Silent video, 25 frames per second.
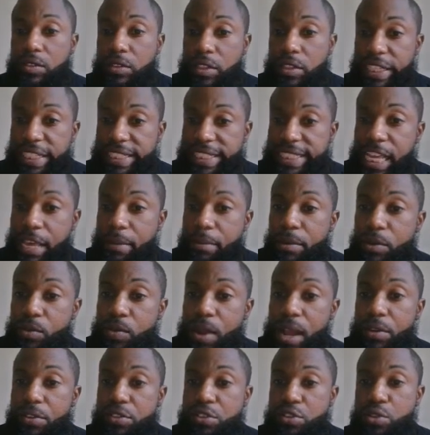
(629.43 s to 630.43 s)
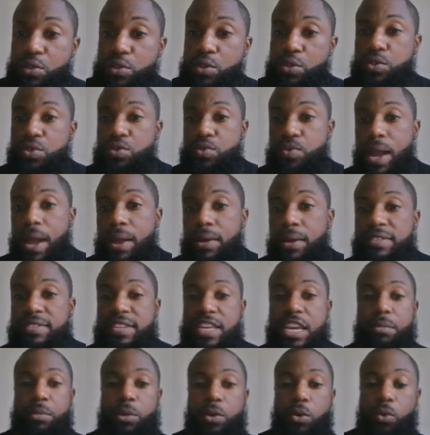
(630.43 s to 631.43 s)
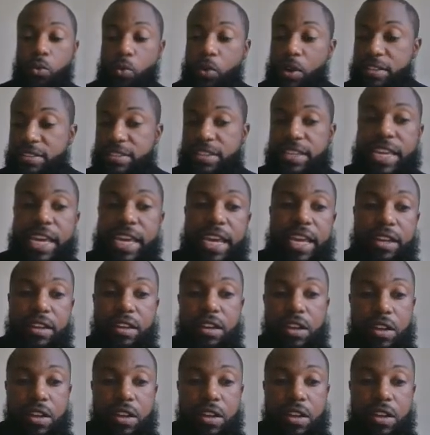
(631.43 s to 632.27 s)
Examine router 2's routing table once again.